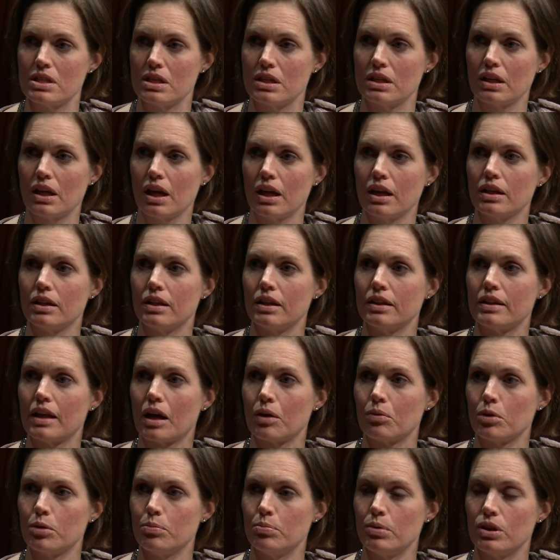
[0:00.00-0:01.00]
has indicated that
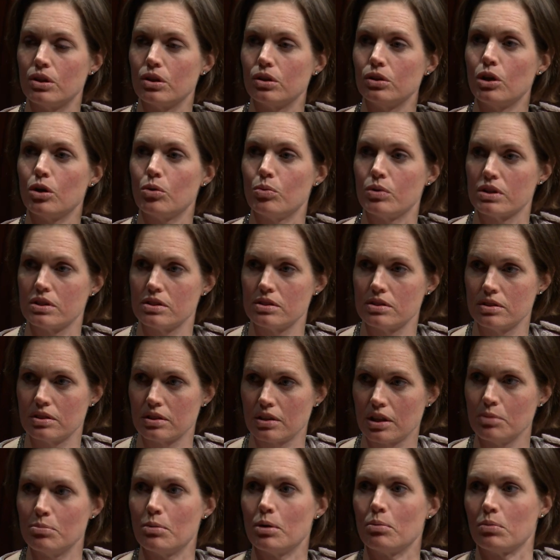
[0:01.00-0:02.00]
that would be the lowest
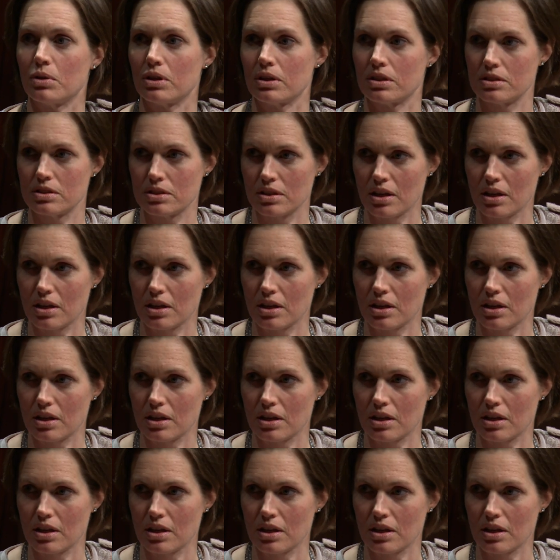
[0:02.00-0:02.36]
commitment